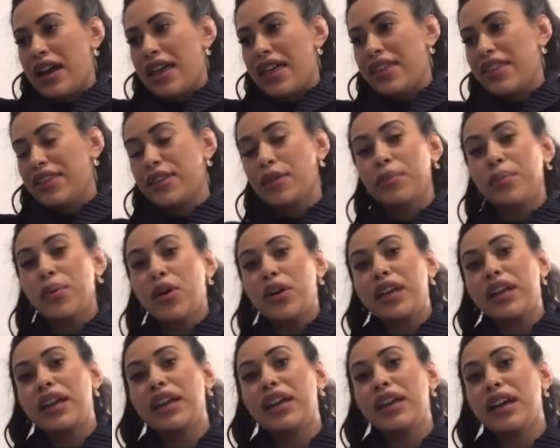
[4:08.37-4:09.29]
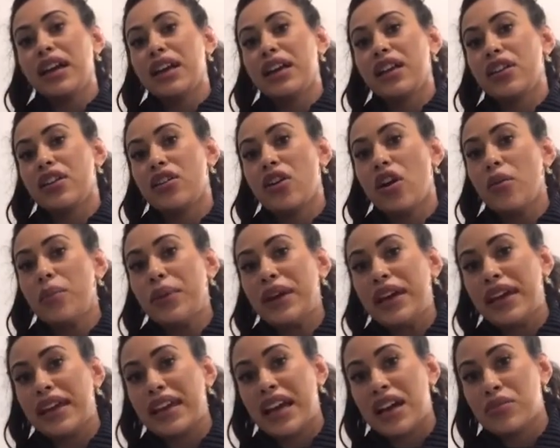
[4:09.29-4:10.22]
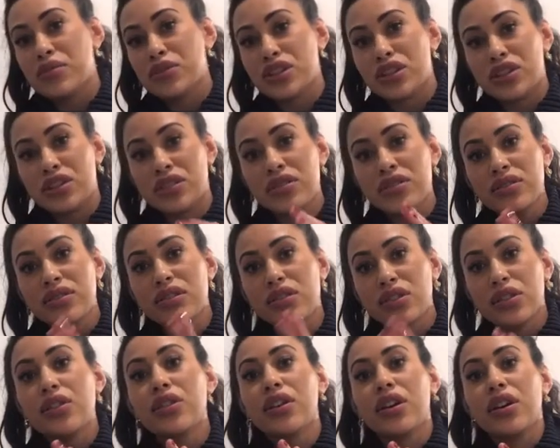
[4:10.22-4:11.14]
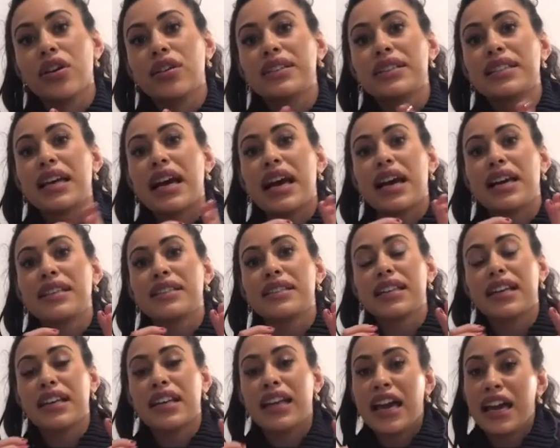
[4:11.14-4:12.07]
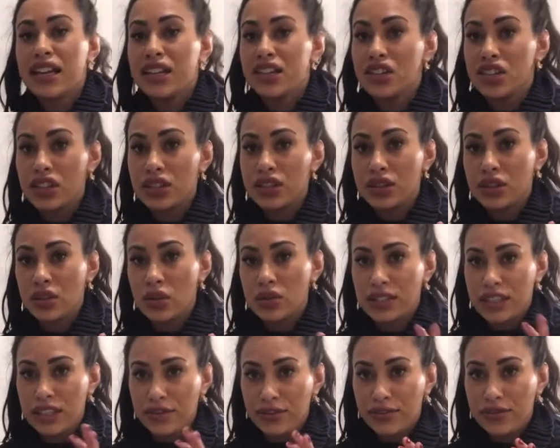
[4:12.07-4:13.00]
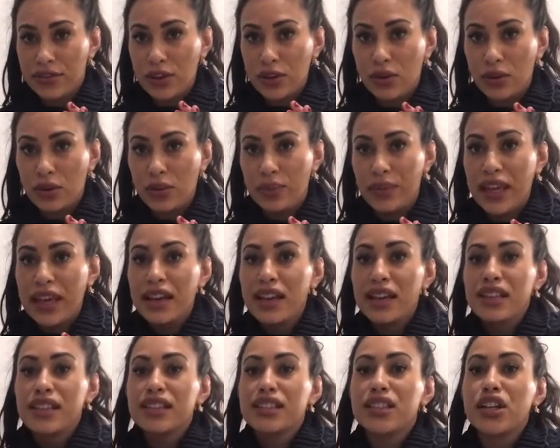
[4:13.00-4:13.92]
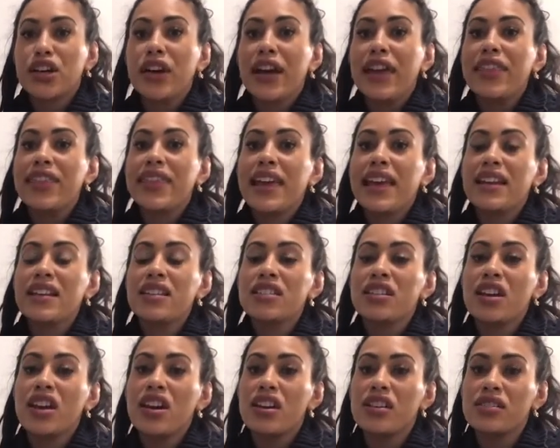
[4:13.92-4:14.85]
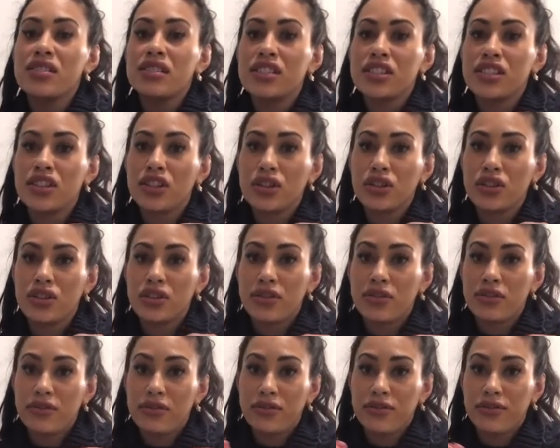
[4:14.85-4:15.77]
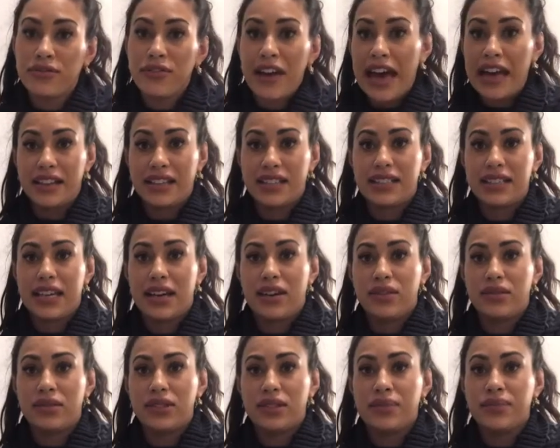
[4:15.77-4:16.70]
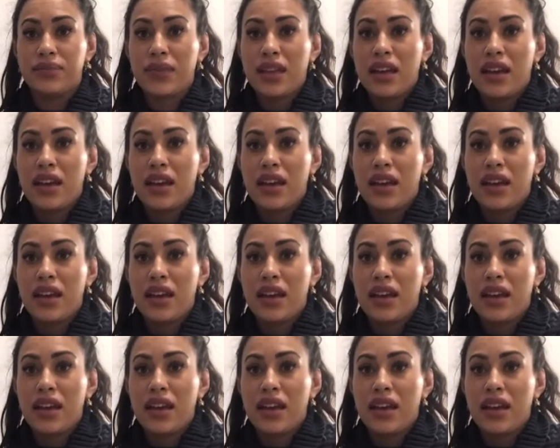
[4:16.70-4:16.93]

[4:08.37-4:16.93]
the body not being able to use glucose as an energy source and fuel, so it then turns to fat cells.